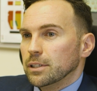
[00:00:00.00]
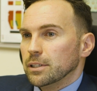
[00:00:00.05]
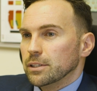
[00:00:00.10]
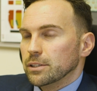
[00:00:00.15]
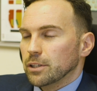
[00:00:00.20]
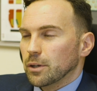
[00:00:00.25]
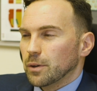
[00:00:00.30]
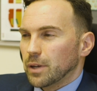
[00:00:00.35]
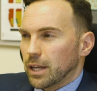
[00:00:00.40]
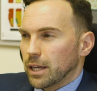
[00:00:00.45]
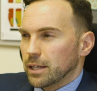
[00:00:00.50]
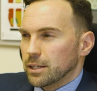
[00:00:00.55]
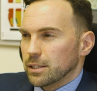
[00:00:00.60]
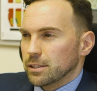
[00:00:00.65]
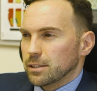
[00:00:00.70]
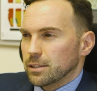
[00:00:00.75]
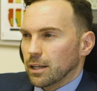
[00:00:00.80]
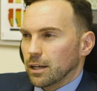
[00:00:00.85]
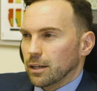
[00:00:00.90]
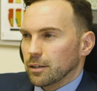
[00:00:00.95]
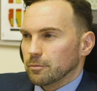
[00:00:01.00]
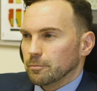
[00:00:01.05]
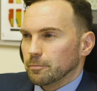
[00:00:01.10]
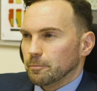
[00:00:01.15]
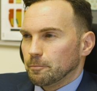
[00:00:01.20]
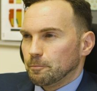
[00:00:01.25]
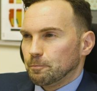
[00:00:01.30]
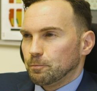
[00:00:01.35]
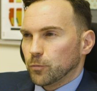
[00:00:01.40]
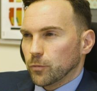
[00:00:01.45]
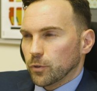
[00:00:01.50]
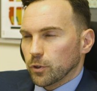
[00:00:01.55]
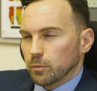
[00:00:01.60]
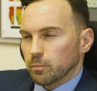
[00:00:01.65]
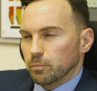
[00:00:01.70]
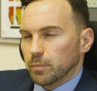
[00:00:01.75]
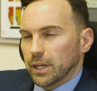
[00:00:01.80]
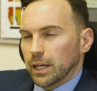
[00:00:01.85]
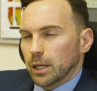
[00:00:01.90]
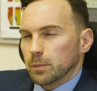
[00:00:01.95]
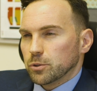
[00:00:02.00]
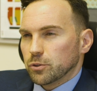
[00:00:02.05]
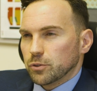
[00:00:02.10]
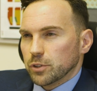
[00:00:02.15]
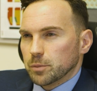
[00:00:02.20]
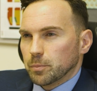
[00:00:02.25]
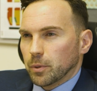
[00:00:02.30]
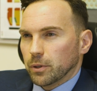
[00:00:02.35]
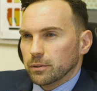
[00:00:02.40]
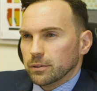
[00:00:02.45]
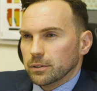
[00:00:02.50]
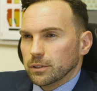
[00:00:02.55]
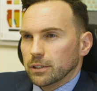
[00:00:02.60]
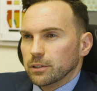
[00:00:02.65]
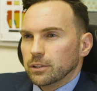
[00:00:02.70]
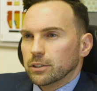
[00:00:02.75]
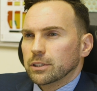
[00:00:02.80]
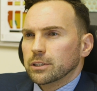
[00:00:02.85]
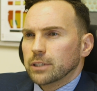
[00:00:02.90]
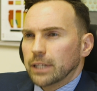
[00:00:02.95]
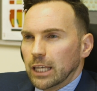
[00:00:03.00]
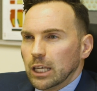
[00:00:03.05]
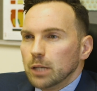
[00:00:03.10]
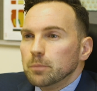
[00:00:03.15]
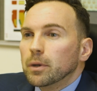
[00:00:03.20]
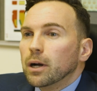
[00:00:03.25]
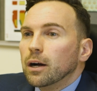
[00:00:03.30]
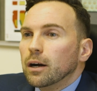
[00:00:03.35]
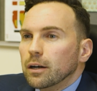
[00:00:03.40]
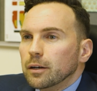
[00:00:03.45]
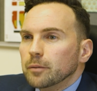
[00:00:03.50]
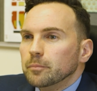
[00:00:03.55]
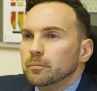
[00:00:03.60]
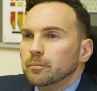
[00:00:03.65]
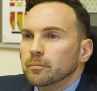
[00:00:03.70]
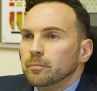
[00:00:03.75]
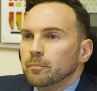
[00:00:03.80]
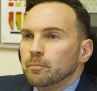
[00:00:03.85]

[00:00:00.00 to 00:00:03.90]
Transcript: So it is that being able to respond and keep calm,